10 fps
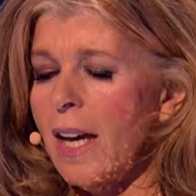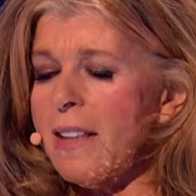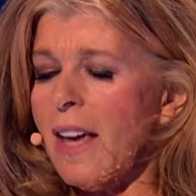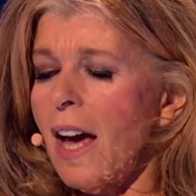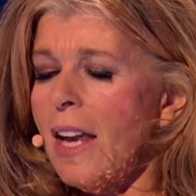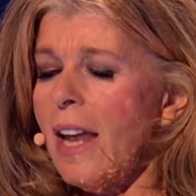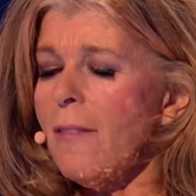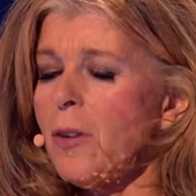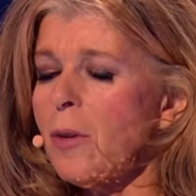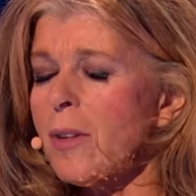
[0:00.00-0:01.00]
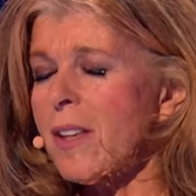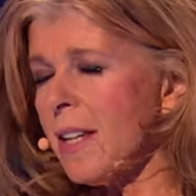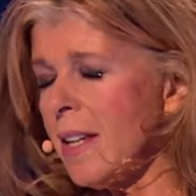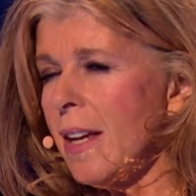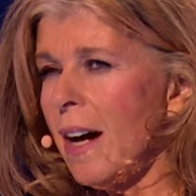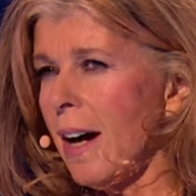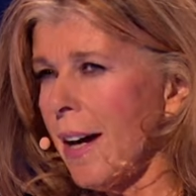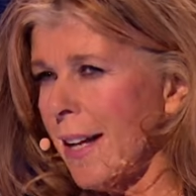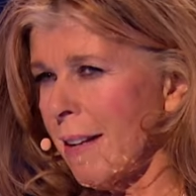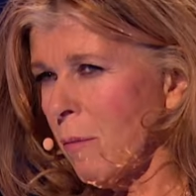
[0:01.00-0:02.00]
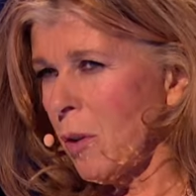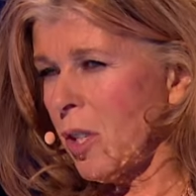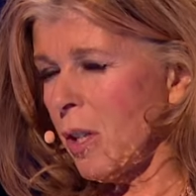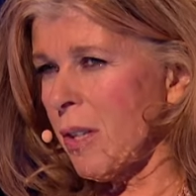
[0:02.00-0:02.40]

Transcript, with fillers: is it 11 or is it 9? What do you